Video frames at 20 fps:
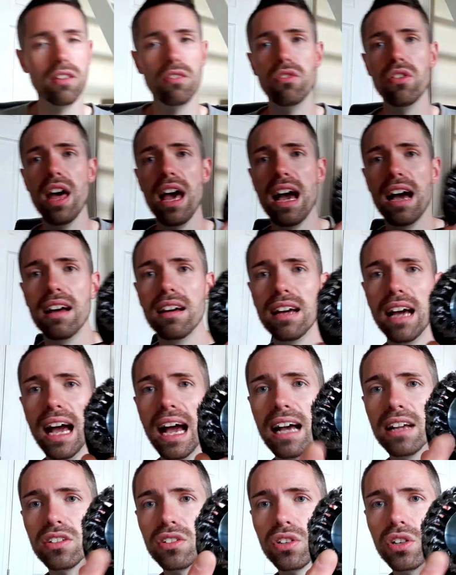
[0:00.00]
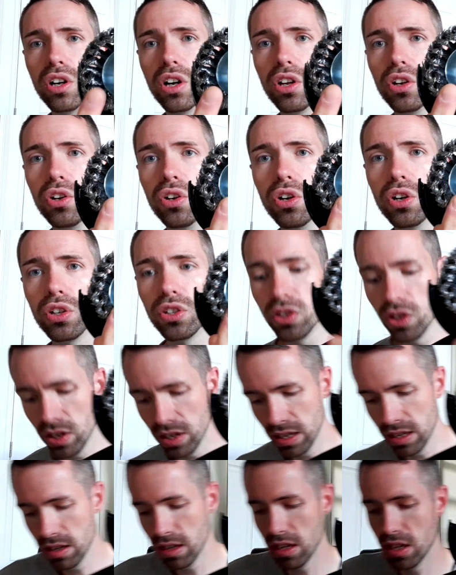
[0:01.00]
That hasn't got a nut on
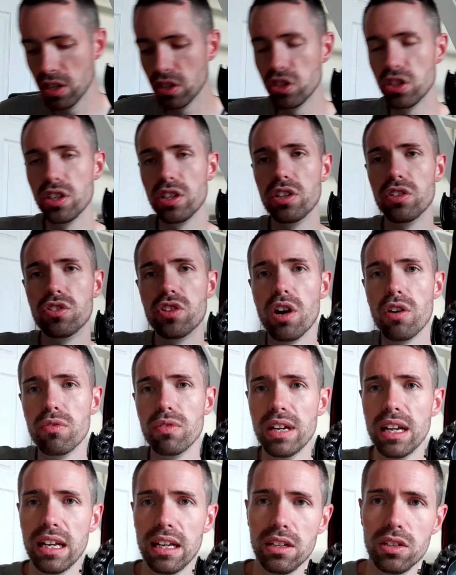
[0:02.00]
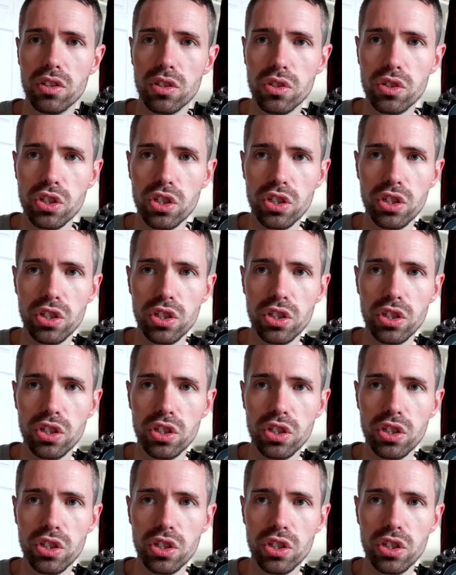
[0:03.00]
it, so you don't need to